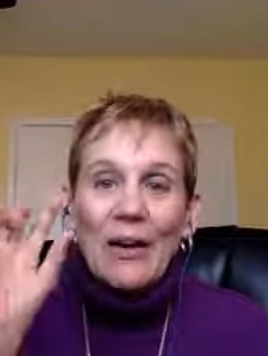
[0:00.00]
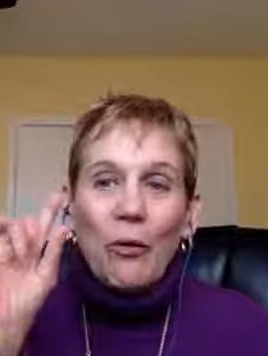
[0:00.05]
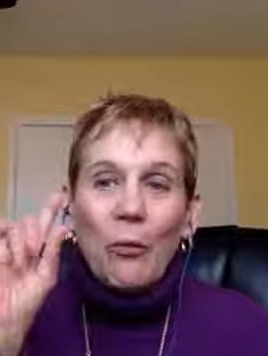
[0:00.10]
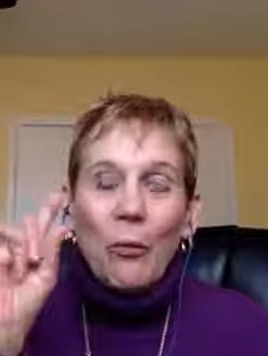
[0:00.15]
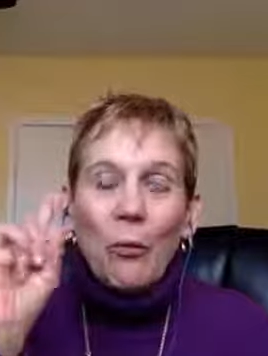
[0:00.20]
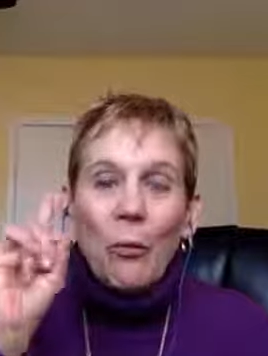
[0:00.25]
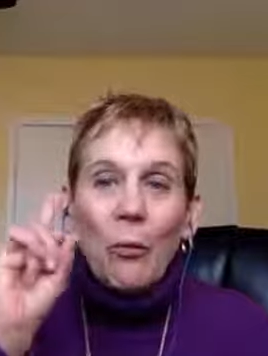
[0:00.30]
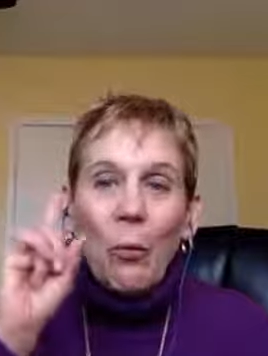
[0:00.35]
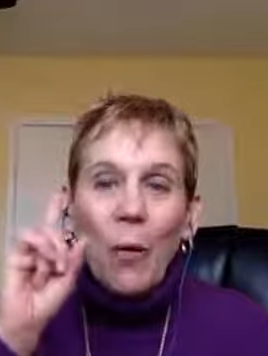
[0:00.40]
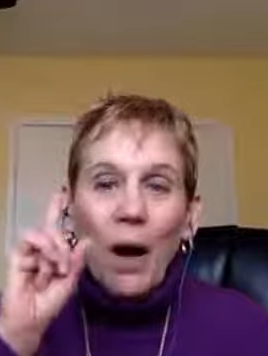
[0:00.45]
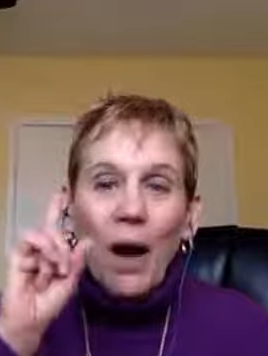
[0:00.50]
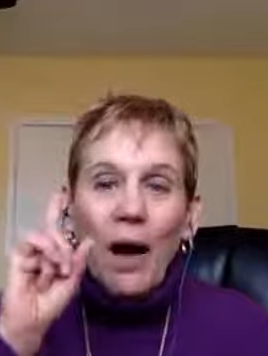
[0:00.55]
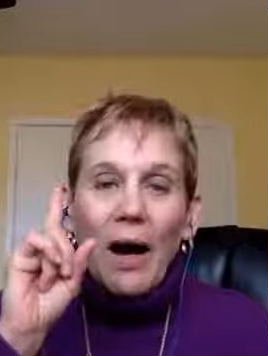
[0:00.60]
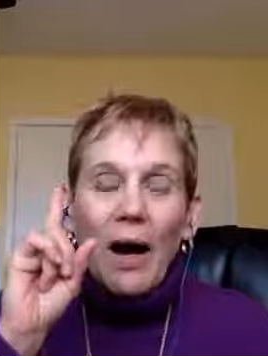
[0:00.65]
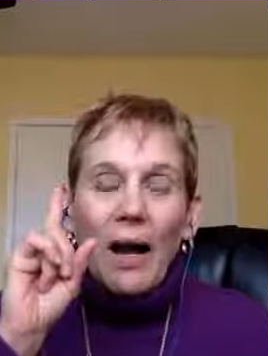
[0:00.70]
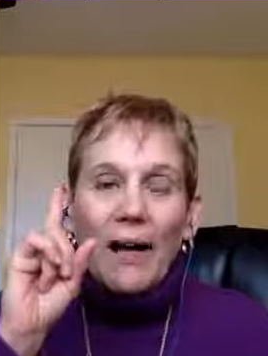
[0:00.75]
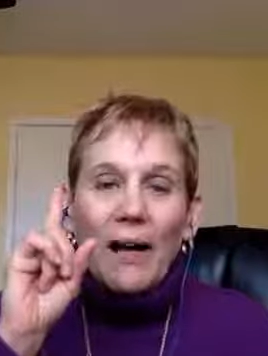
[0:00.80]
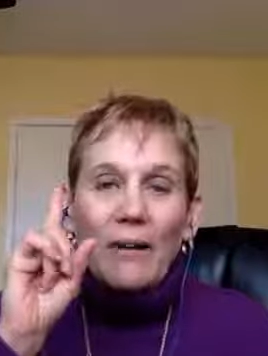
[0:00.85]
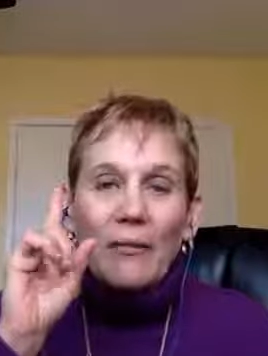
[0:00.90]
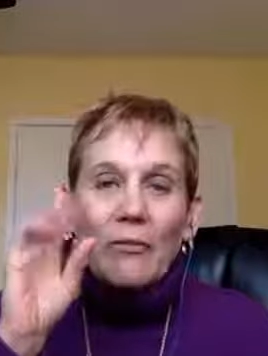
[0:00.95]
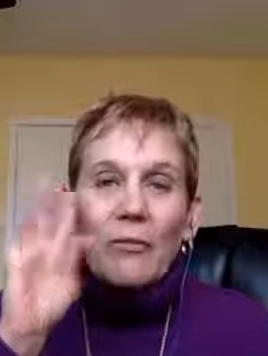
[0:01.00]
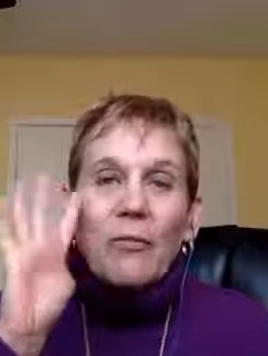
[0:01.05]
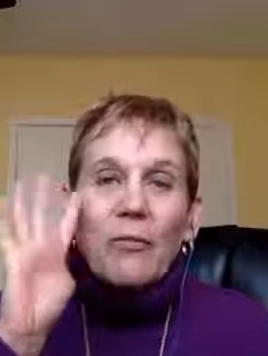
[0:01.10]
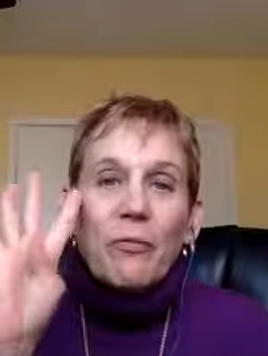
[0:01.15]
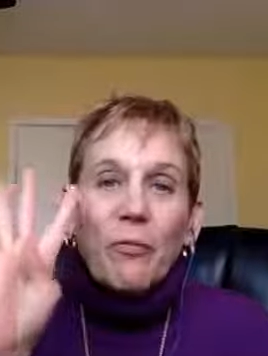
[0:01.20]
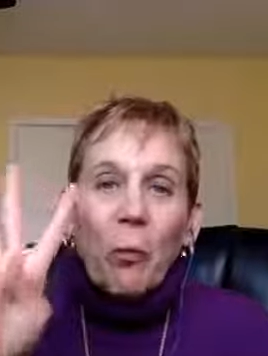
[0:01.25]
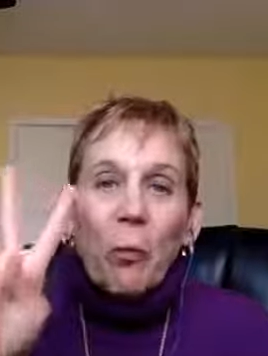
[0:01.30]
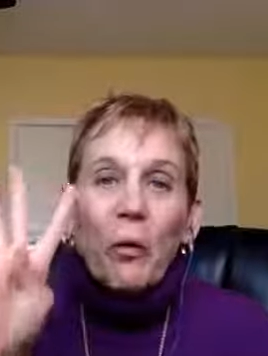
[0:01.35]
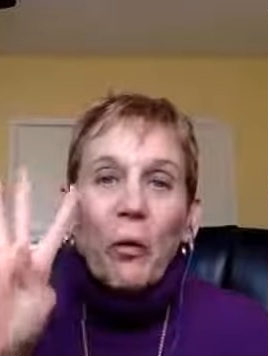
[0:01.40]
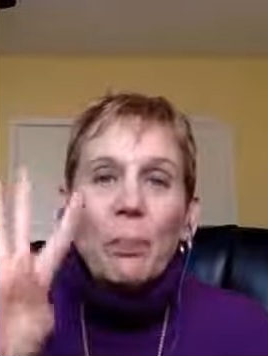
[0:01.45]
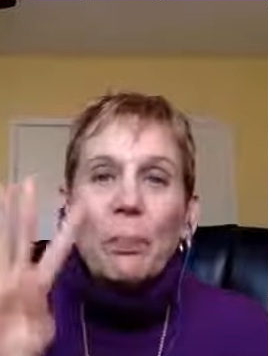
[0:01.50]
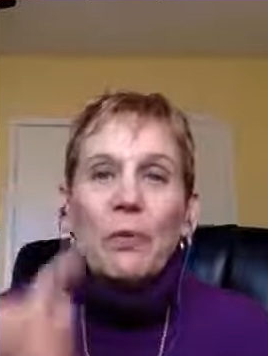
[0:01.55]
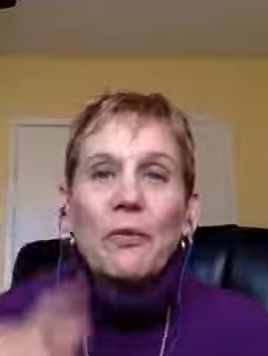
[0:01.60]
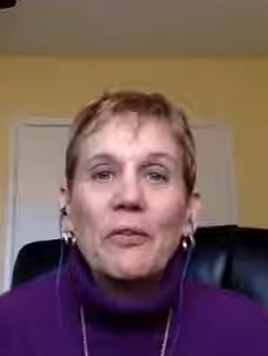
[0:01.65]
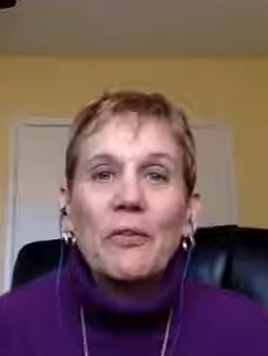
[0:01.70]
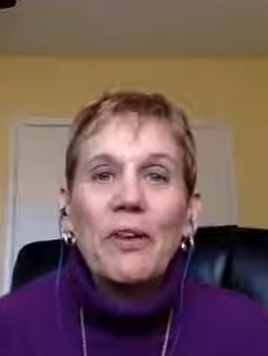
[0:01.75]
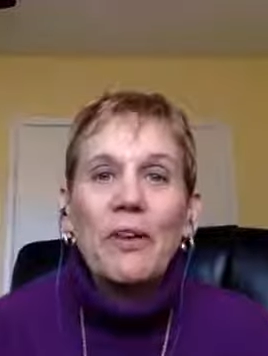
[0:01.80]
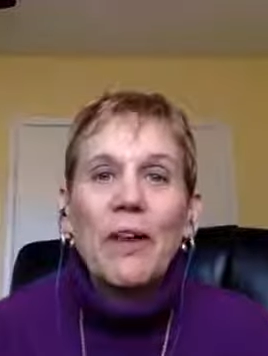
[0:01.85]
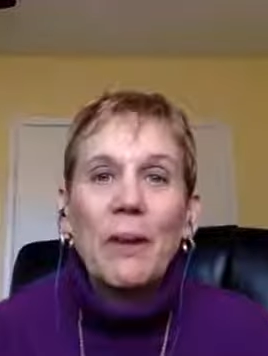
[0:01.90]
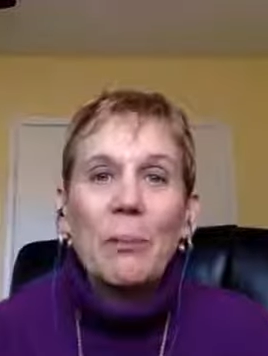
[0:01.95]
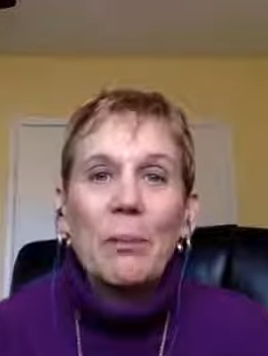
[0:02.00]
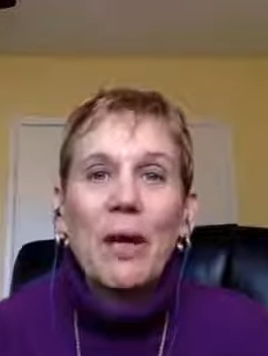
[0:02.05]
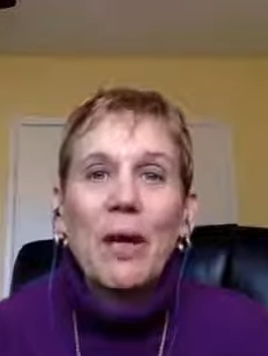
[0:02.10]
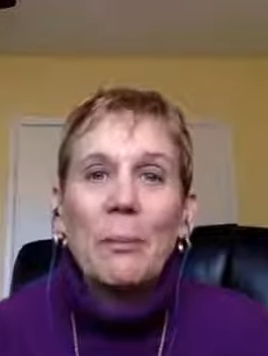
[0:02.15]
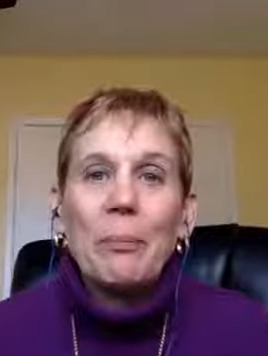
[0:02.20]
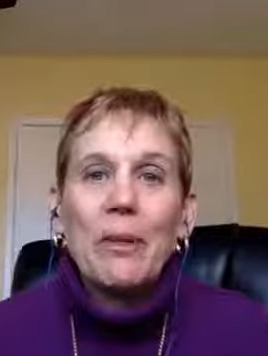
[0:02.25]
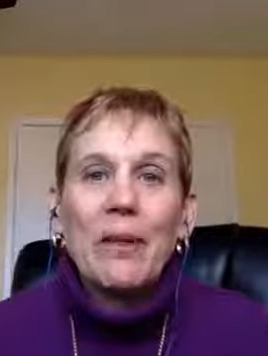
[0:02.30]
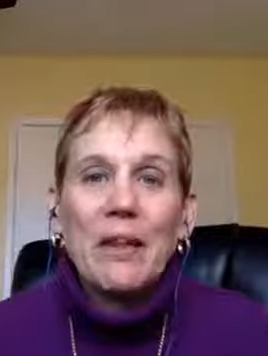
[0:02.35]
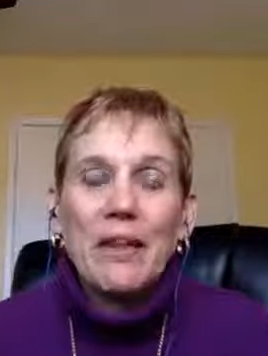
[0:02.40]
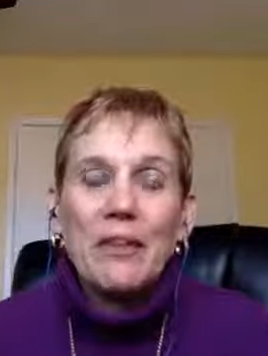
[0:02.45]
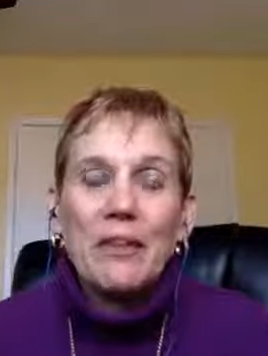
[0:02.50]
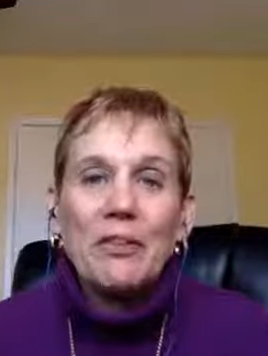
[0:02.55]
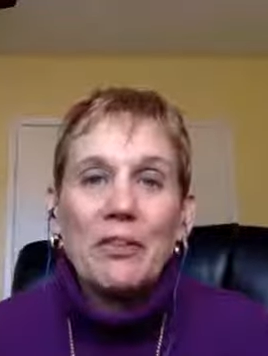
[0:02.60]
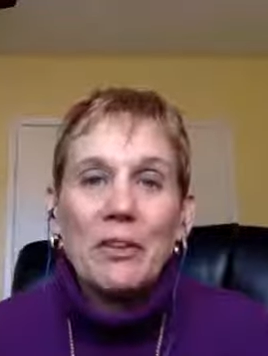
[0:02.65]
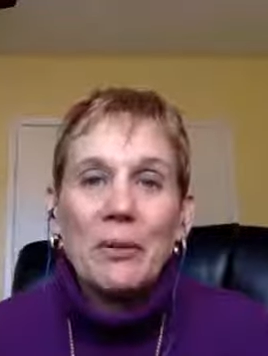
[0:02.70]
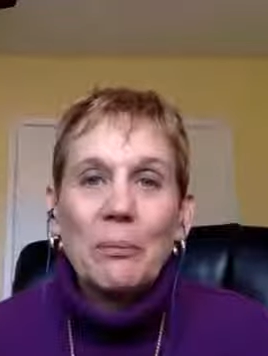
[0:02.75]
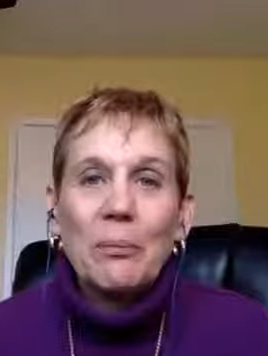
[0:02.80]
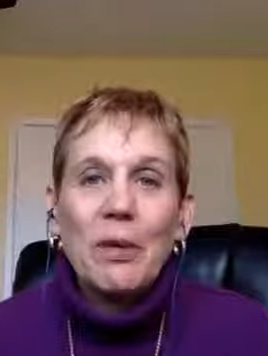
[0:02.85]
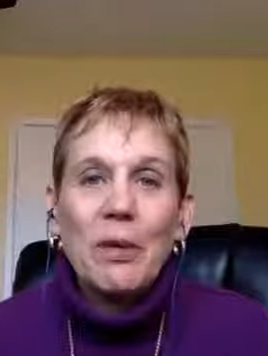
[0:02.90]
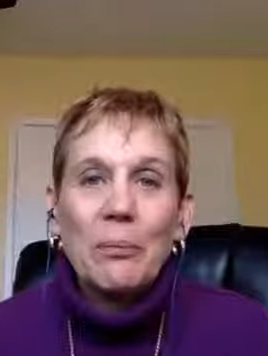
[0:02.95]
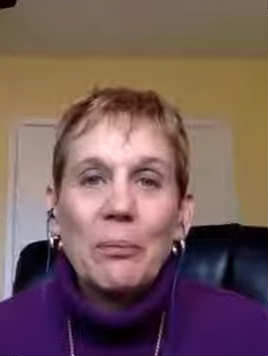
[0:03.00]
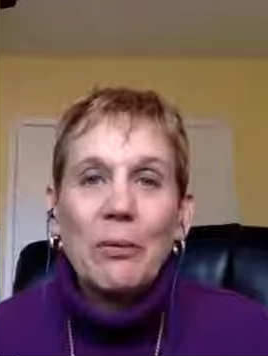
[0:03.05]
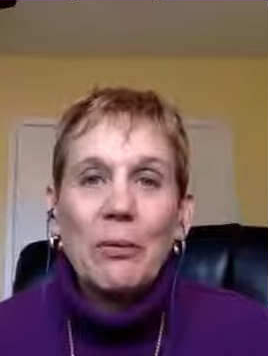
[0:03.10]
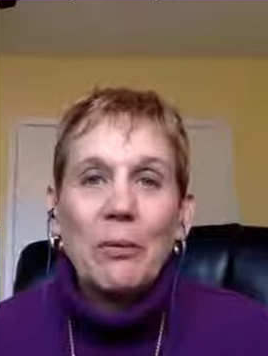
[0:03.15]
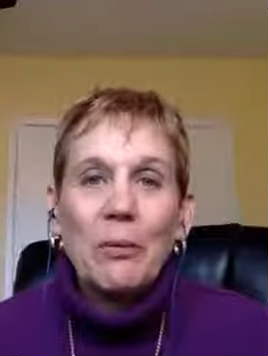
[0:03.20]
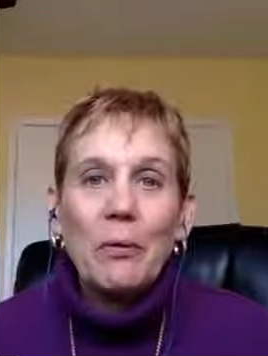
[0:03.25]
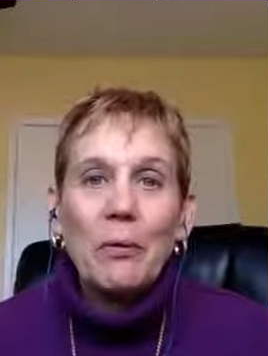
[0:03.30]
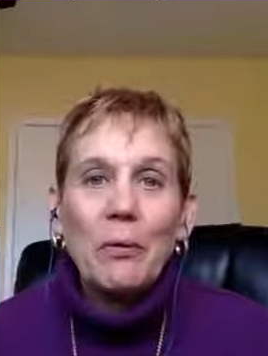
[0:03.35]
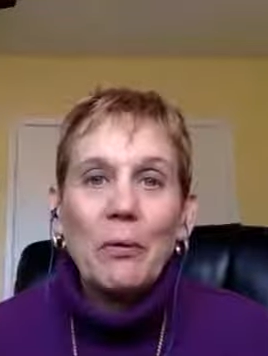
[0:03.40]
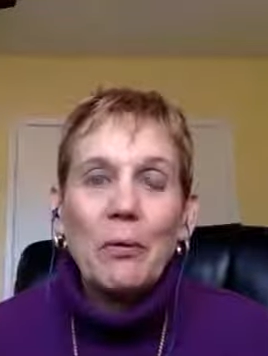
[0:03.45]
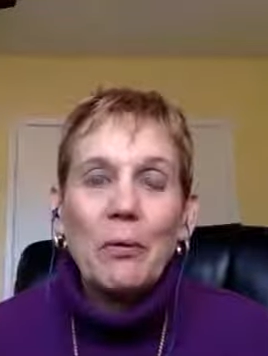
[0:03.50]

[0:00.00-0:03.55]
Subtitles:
4% of the population of people